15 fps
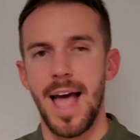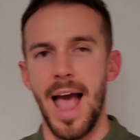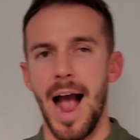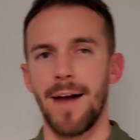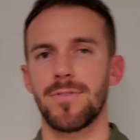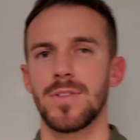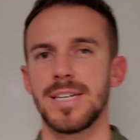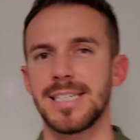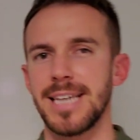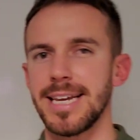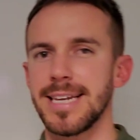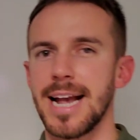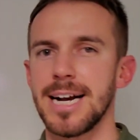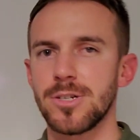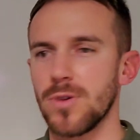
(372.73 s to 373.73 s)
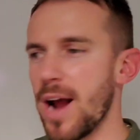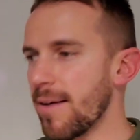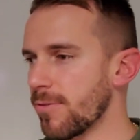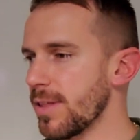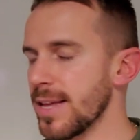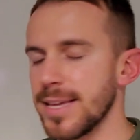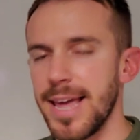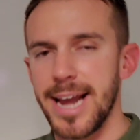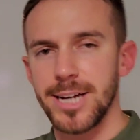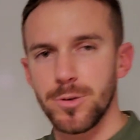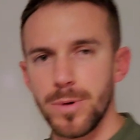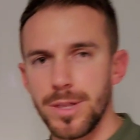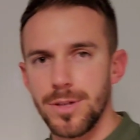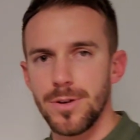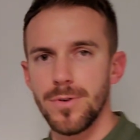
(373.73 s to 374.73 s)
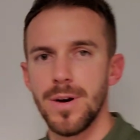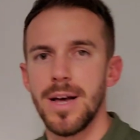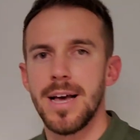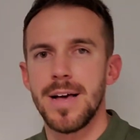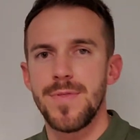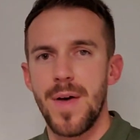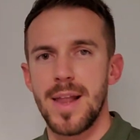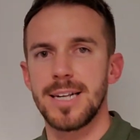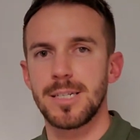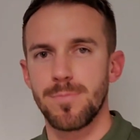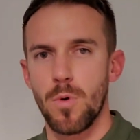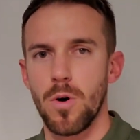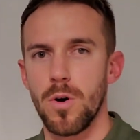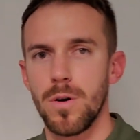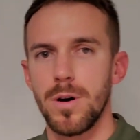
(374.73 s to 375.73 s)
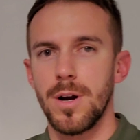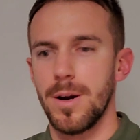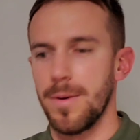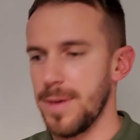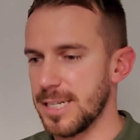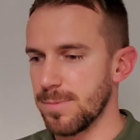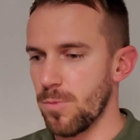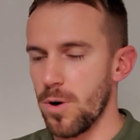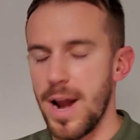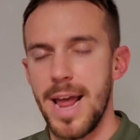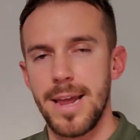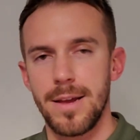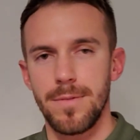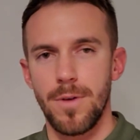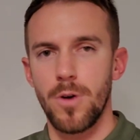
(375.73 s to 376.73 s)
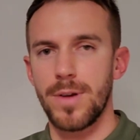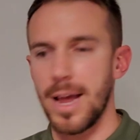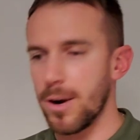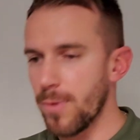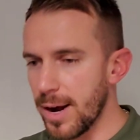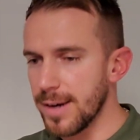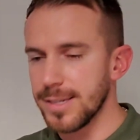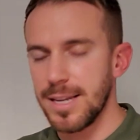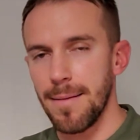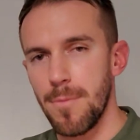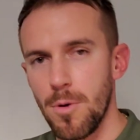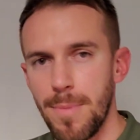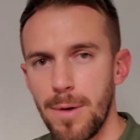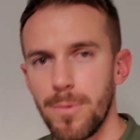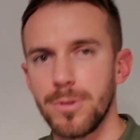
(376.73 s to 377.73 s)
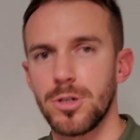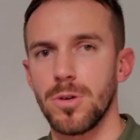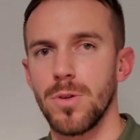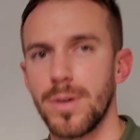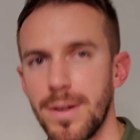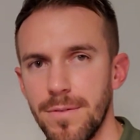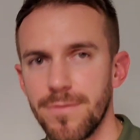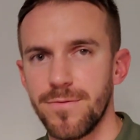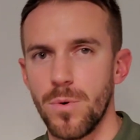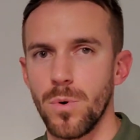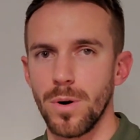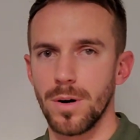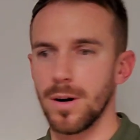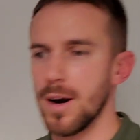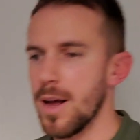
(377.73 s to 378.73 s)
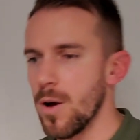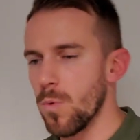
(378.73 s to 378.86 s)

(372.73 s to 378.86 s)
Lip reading: After they say yes or after they engage with you, then it's more, hey, okay, great. Tell me more about what you're looking for.